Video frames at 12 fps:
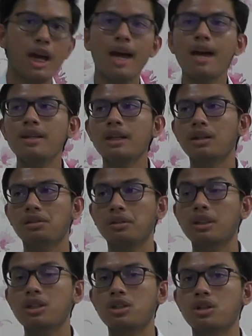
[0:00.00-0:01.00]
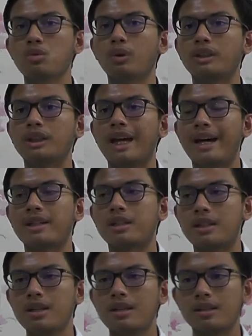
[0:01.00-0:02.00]
and they clearly show what the
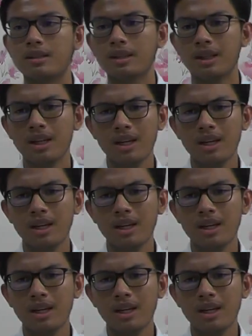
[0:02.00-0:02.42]
action is.